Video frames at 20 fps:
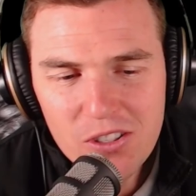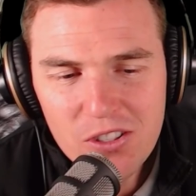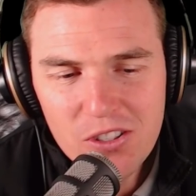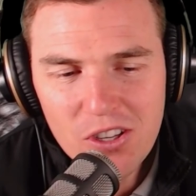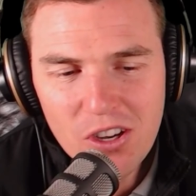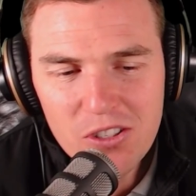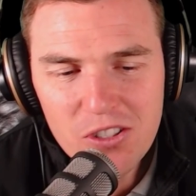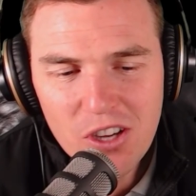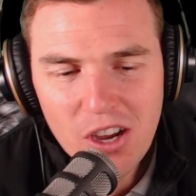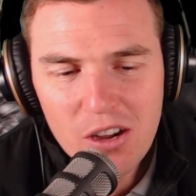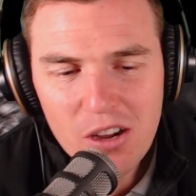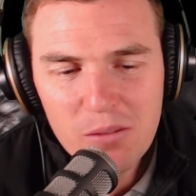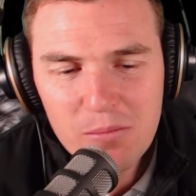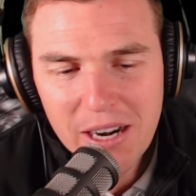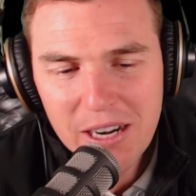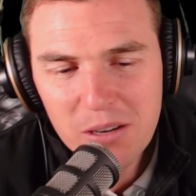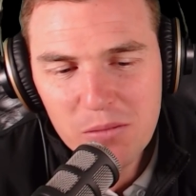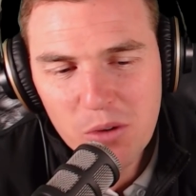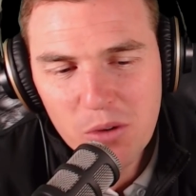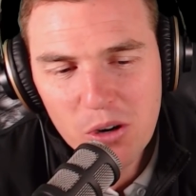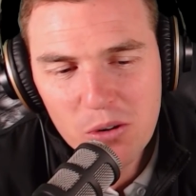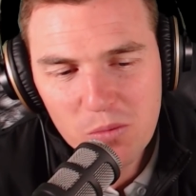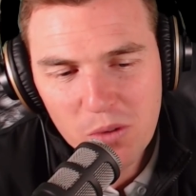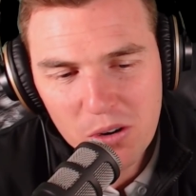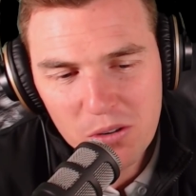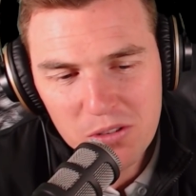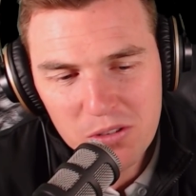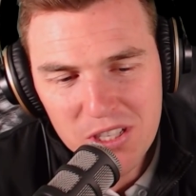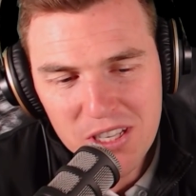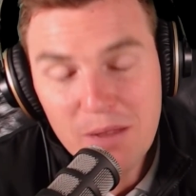T- total money. Well,
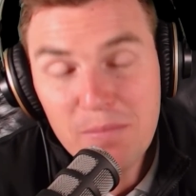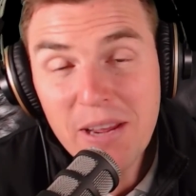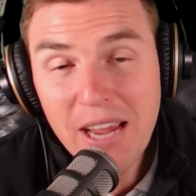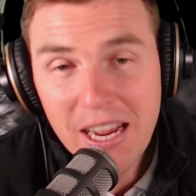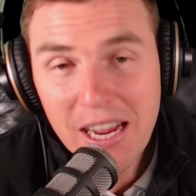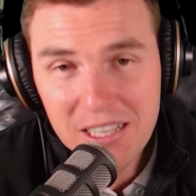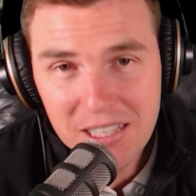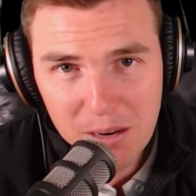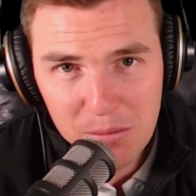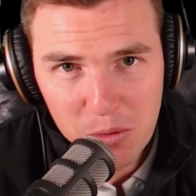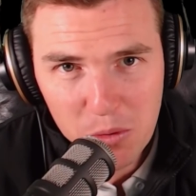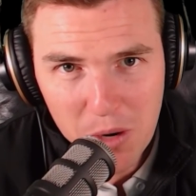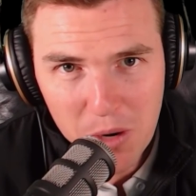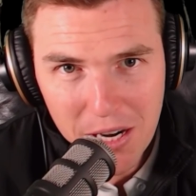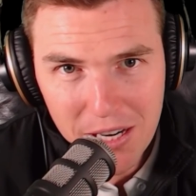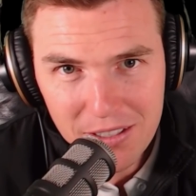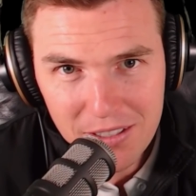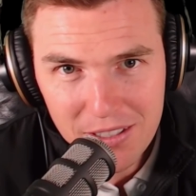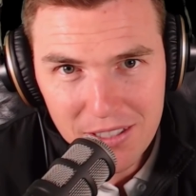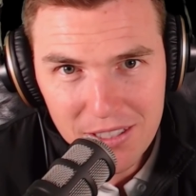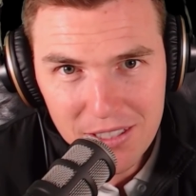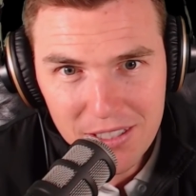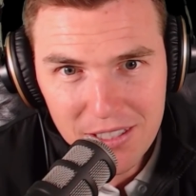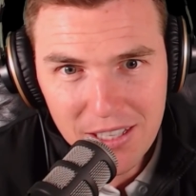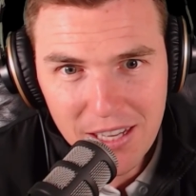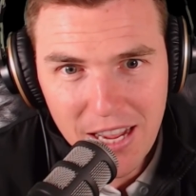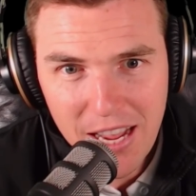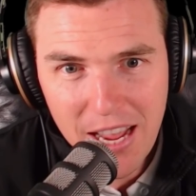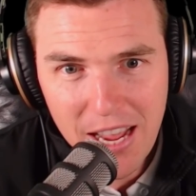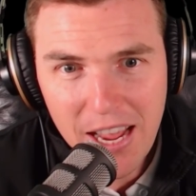well, CBA is number one,
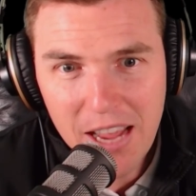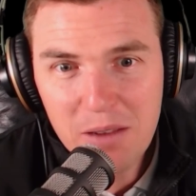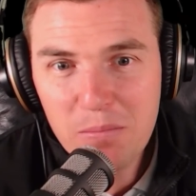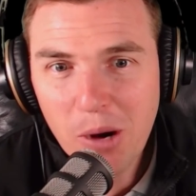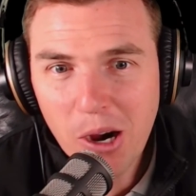and